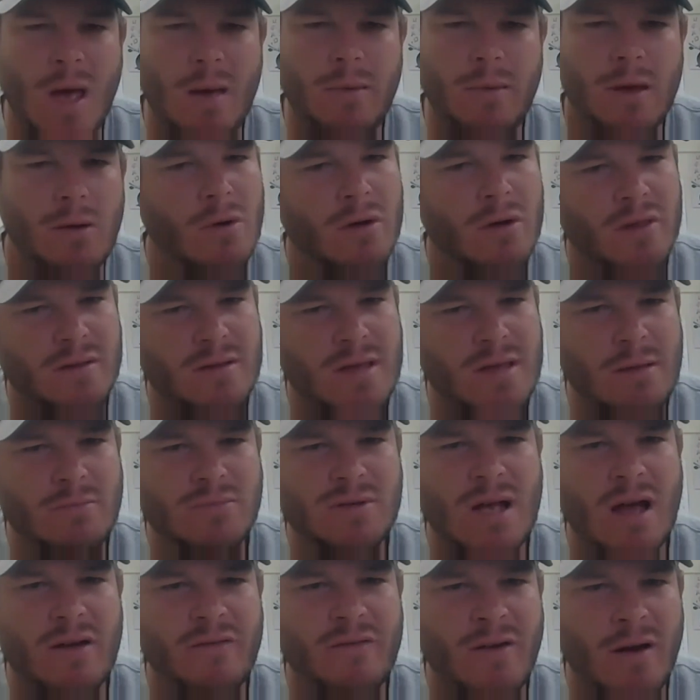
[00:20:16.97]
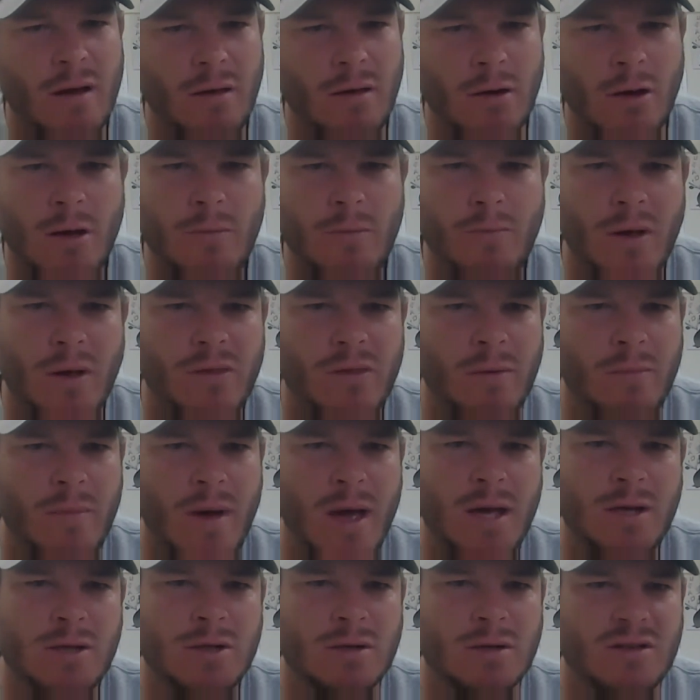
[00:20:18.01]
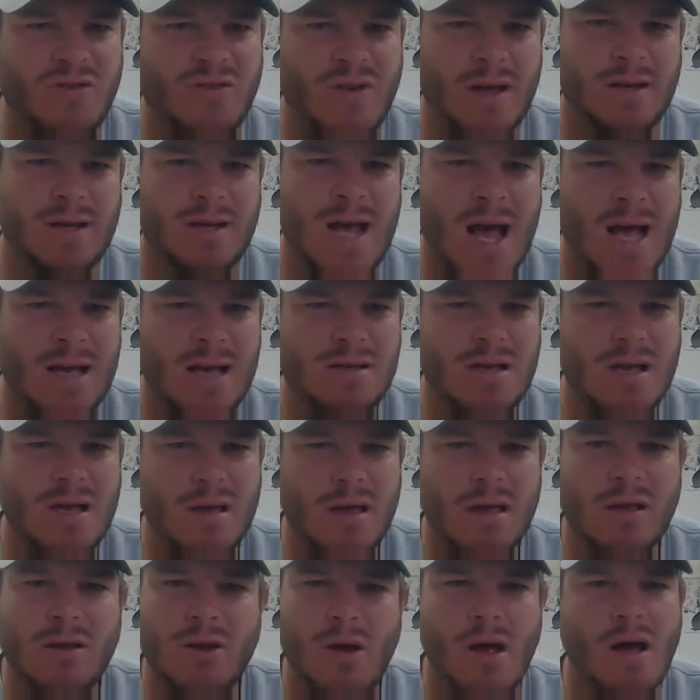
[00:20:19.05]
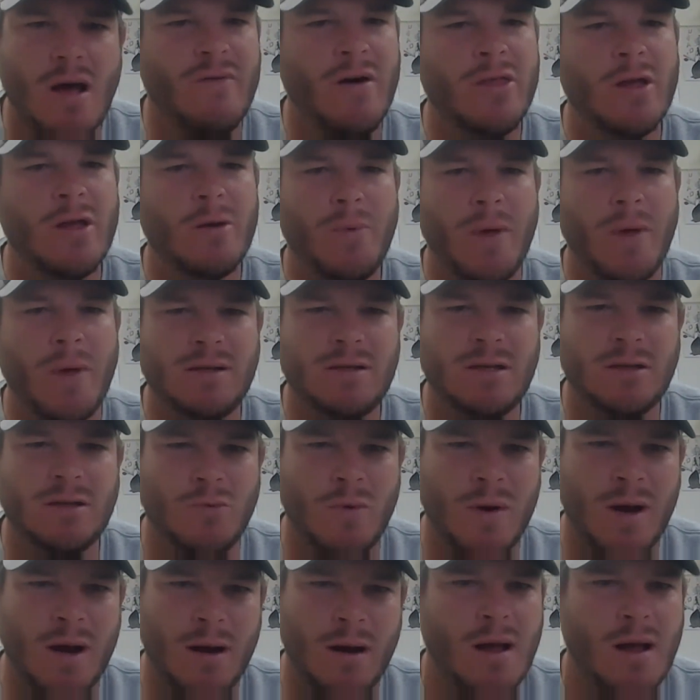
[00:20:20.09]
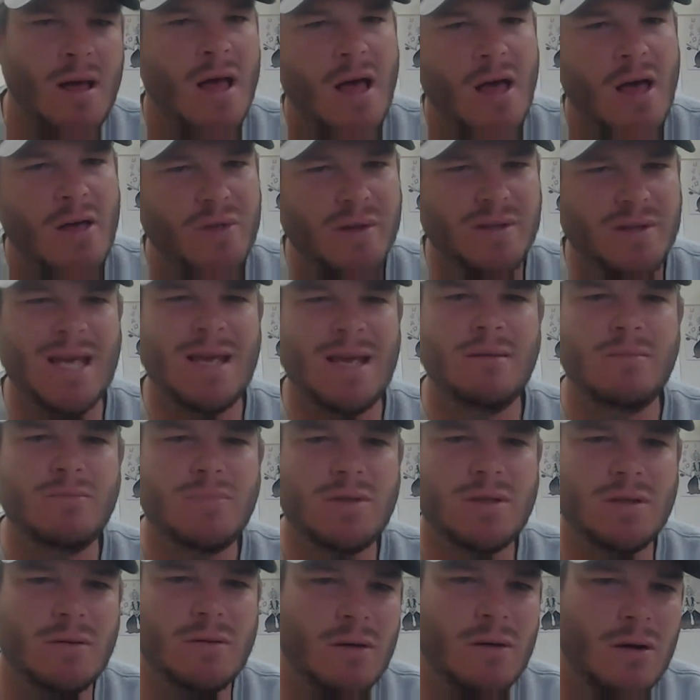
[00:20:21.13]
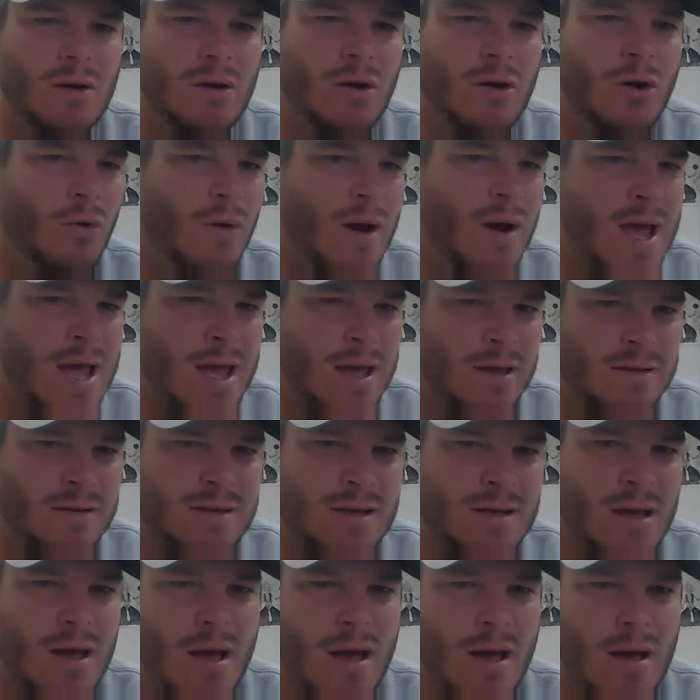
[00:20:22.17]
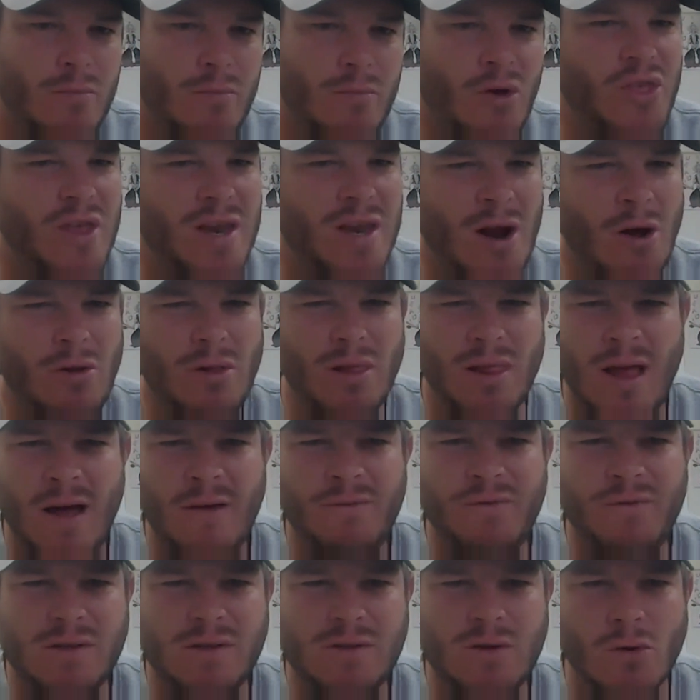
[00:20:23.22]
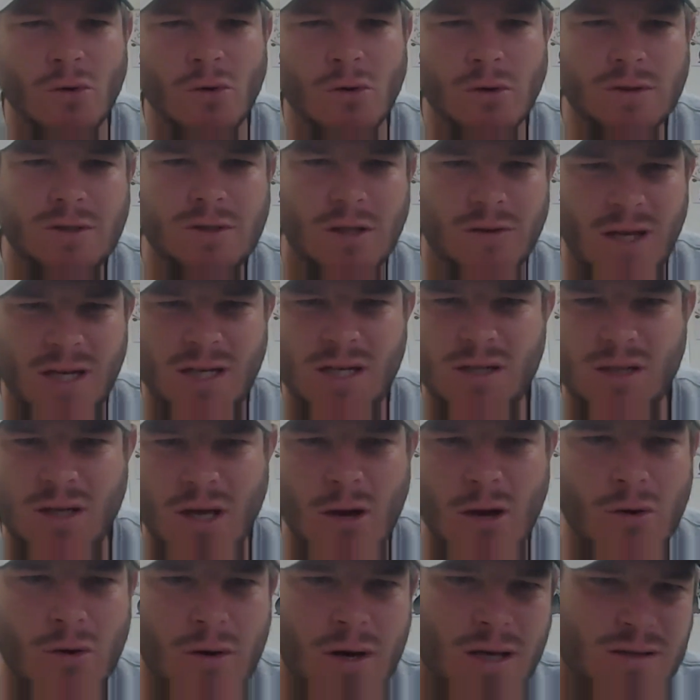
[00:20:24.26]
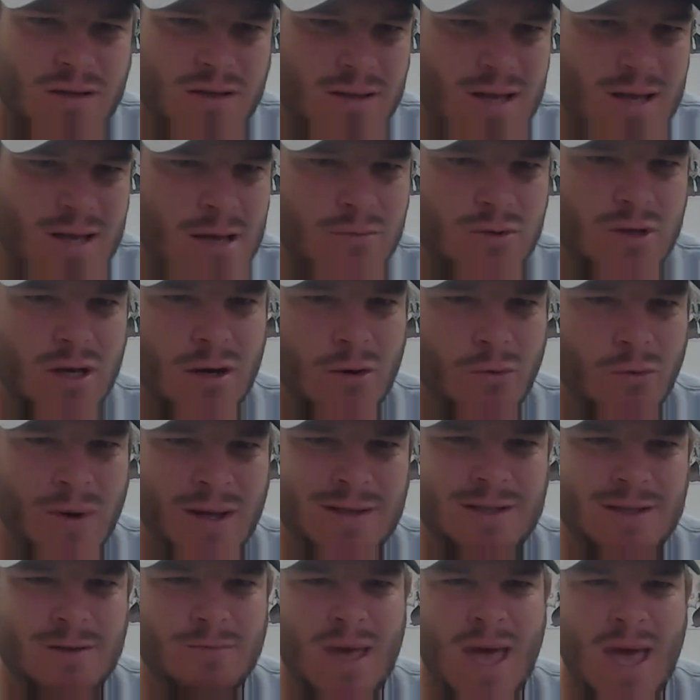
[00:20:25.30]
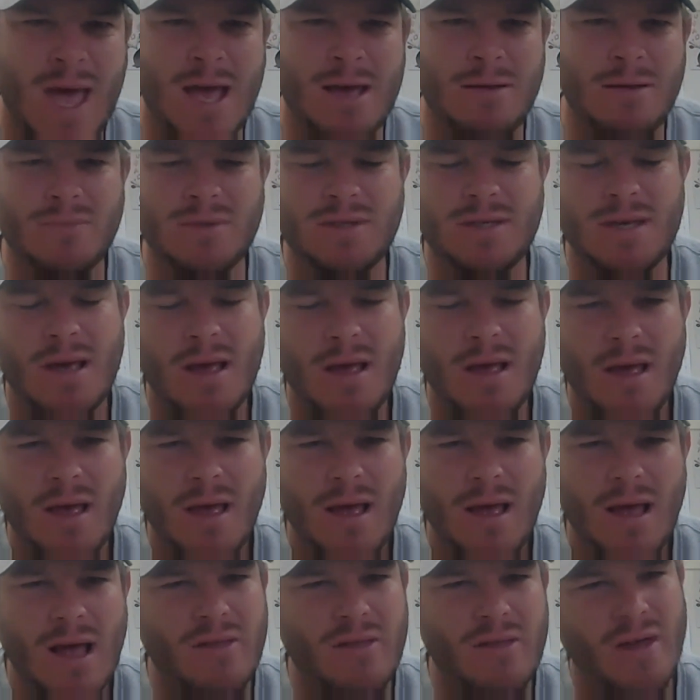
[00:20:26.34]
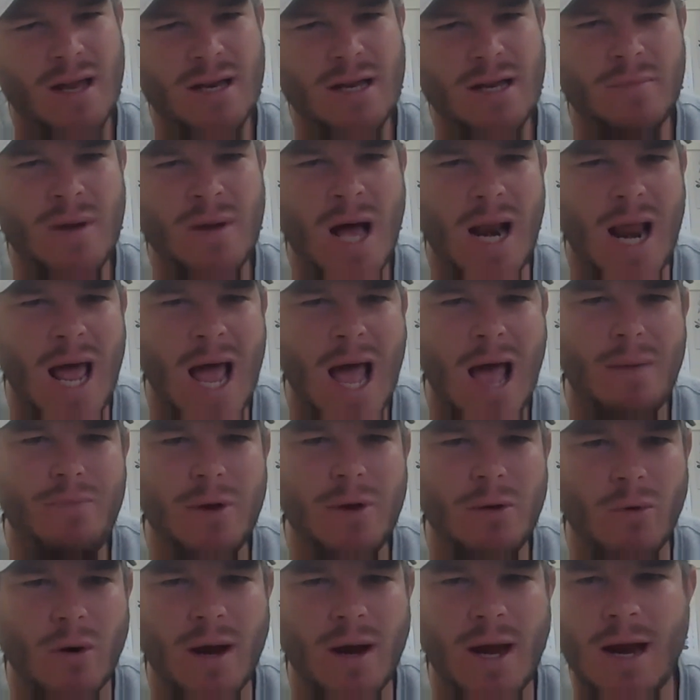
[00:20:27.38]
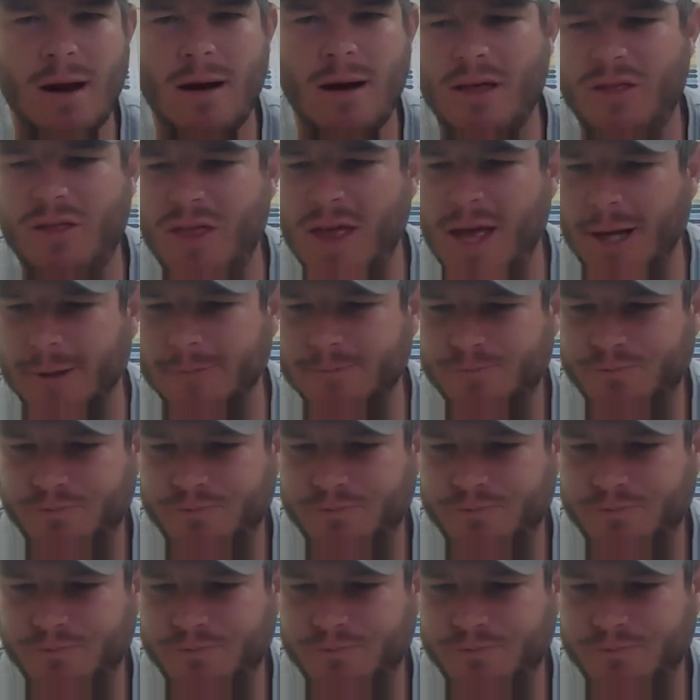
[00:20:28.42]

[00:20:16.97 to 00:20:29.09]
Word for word: maybe where the team's not very good, but the major is fantastic. And you have other places where the team's great, but they don't love the school. So they just go because the team's going to win some games and they end up not happy. We're here, I think